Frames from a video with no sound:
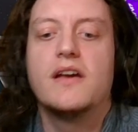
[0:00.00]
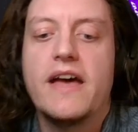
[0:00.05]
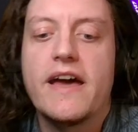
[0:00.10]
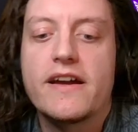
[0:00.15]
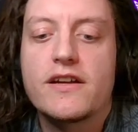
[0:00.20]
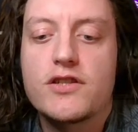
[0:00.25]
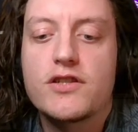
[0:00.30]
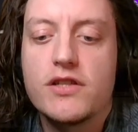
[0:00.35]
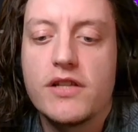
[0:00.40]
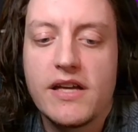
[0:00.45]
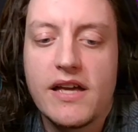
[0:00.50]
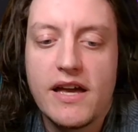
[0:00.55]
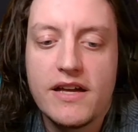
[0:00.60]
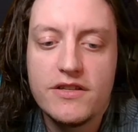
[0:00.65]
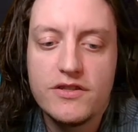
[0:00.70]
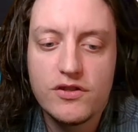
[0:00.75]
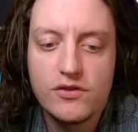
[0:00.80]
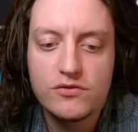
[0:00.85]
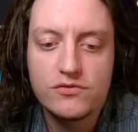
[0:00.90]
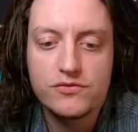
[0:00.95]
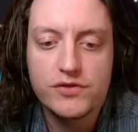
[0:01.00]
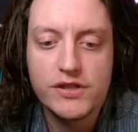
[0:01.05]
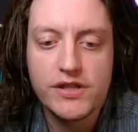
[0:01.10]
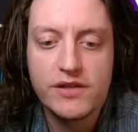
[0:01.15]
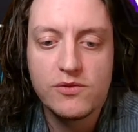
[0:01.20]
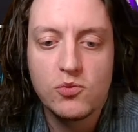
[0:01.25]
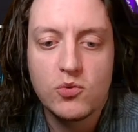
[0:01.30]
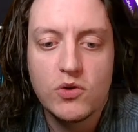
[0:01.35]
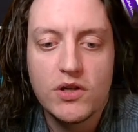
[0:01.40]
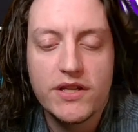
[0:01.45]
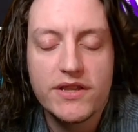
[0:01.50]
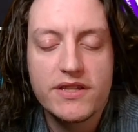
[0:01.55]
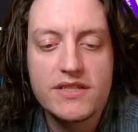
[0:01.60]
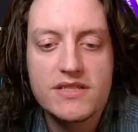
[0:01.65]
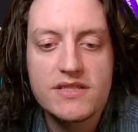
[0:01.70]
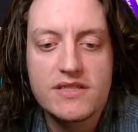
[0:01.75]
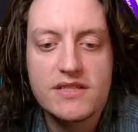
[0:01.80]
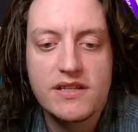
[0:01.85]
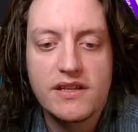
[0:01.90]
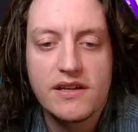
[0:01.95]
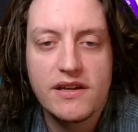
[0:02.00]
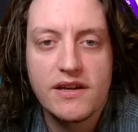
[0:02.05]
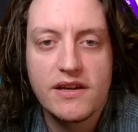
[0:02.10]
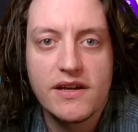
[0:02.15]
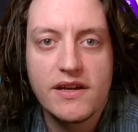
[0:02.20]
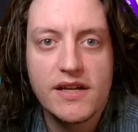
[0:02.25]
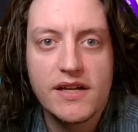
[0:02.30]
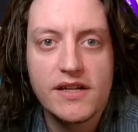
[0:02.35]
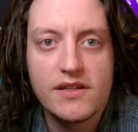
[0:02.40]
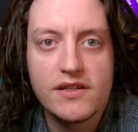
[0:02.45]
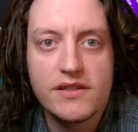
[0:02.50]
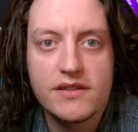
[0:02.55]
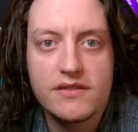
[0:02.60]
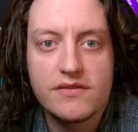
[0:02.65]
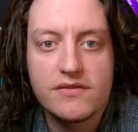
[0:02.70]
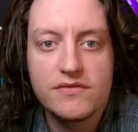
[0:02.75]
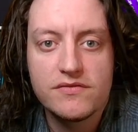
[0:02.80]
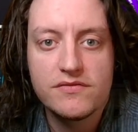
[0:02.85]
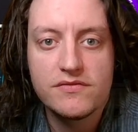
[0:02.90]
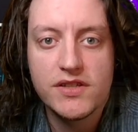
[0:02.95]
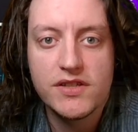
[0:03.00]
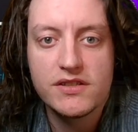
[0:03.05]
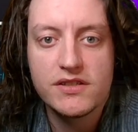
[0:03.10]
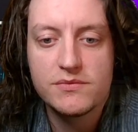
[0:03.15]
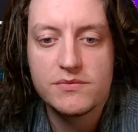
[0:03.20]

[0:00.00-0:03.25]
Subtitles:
Actually, I don't really want this guy on the field.